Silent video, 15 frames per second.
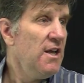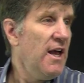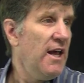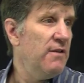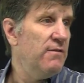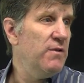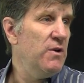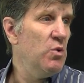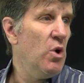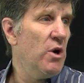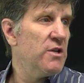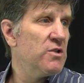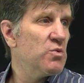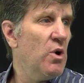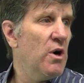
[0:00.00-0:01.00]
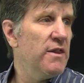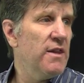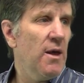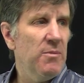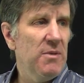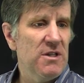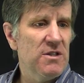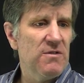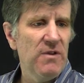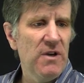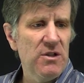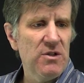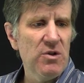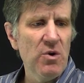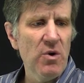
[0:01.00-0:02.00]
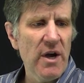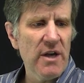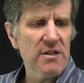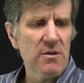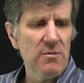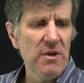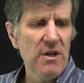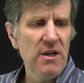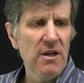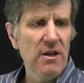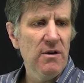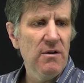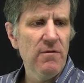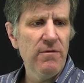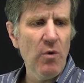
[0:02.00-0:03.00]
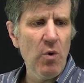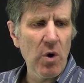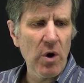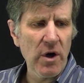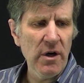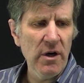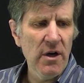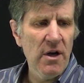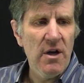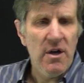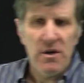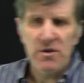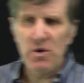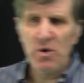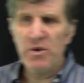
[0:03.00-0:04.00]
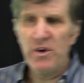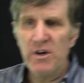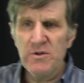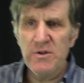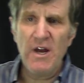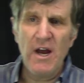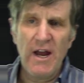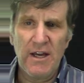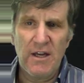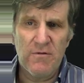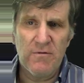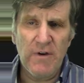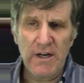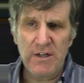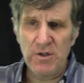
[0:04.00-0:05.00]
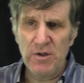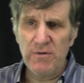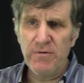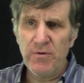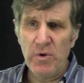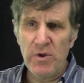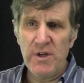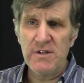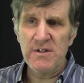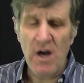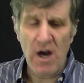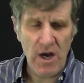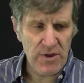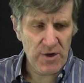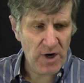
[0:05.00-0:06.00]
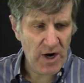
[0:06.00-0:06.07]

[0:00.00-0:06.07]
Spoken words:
And if v1 is 1, that means v2 has to be 4. So there's the eigenvector for this other